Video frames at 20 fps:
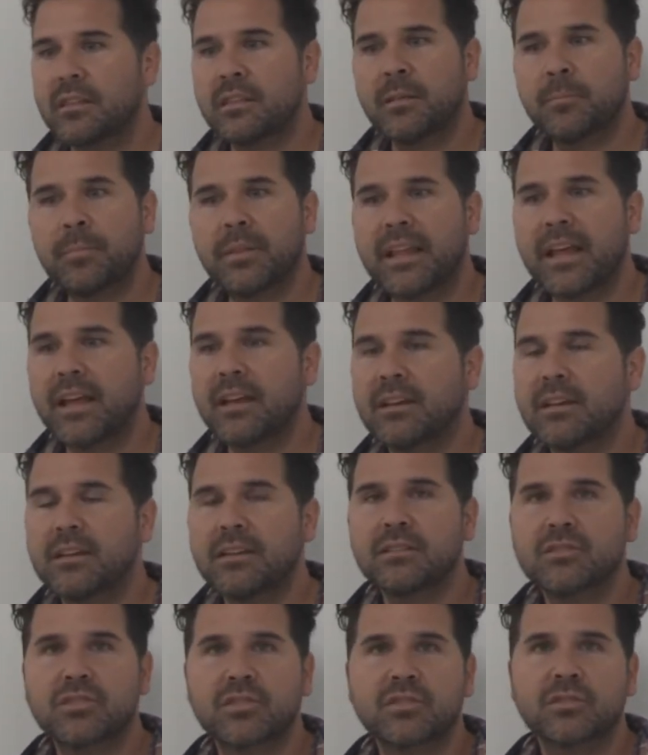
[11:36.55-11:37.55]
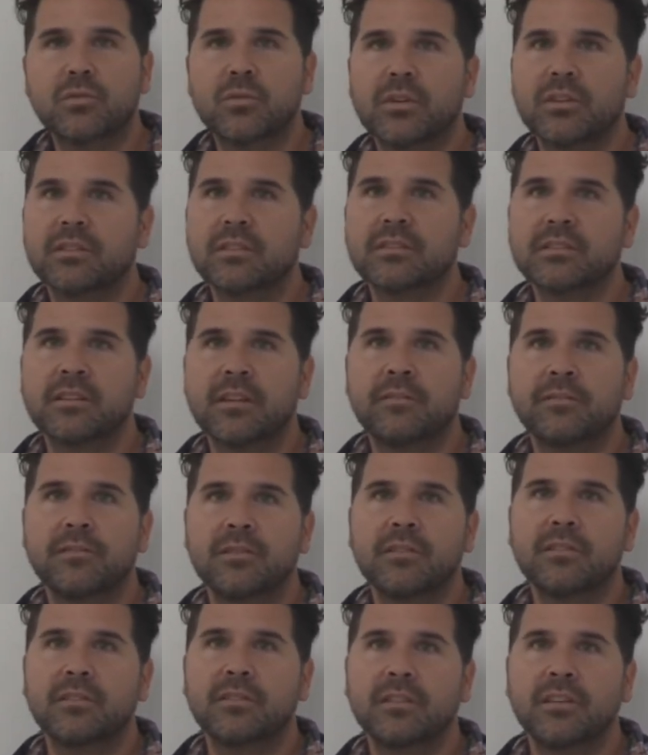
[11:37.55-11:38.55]
the planet is just going to
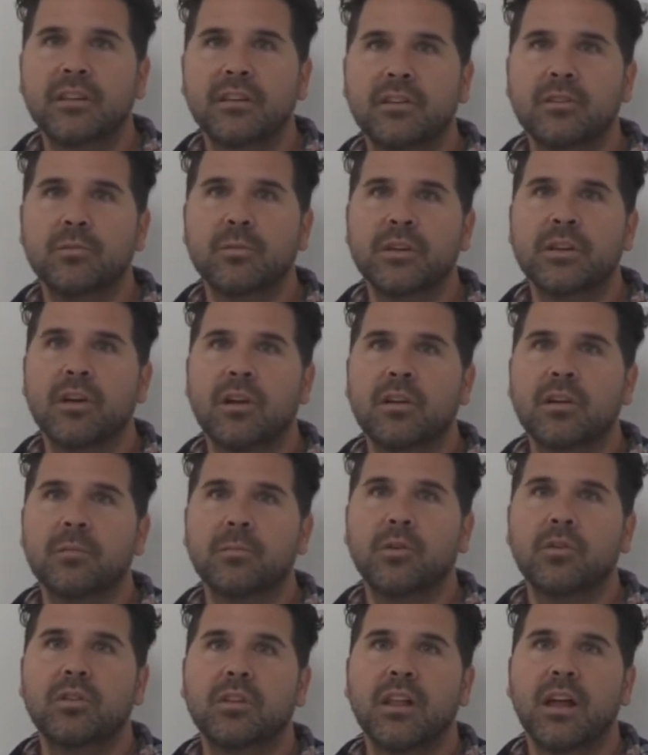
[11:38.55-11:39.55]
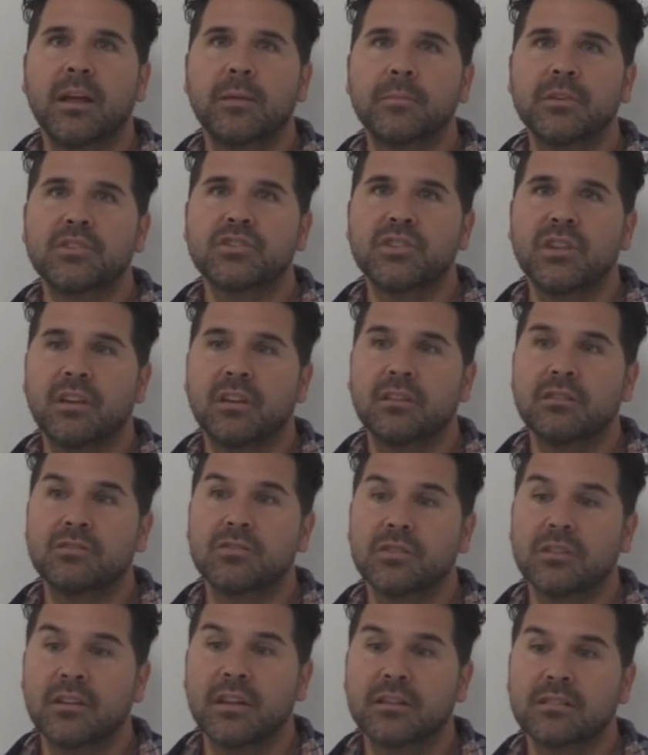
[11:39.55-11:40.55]
suffer? You know, we talk about climate
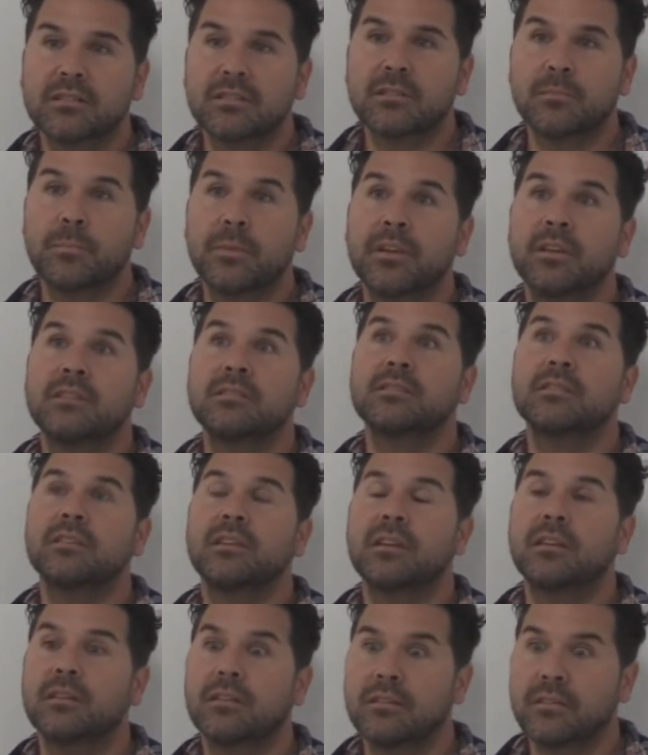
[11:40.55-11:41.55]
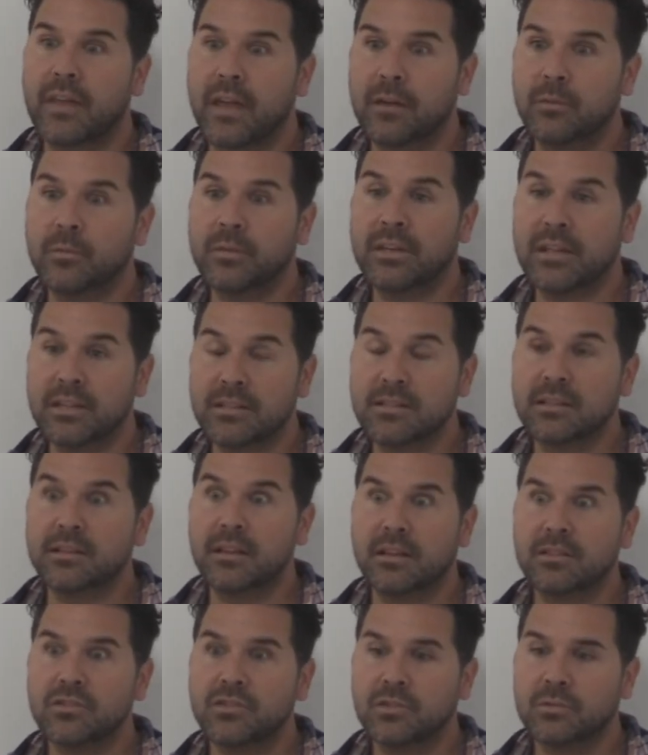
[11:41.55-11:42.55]
change, and that's the biggest thing that needs
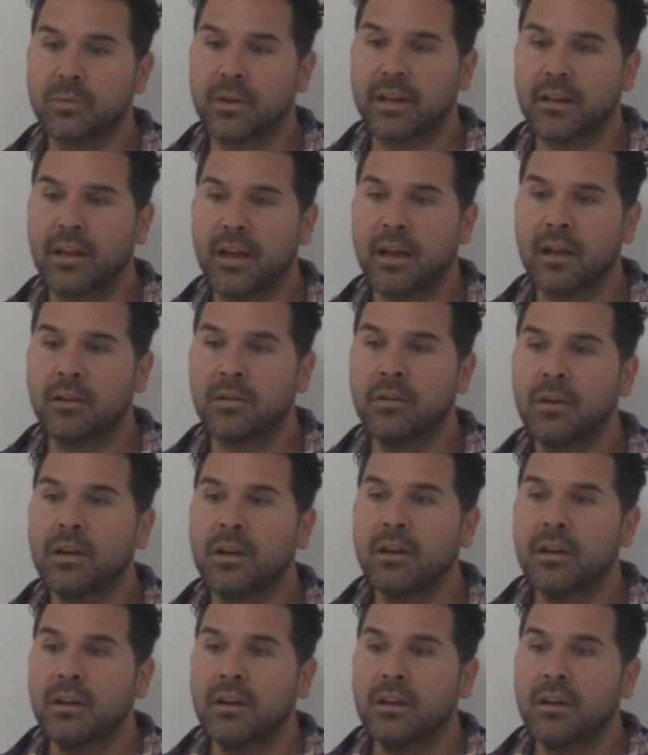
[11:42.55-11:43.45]
attention right now.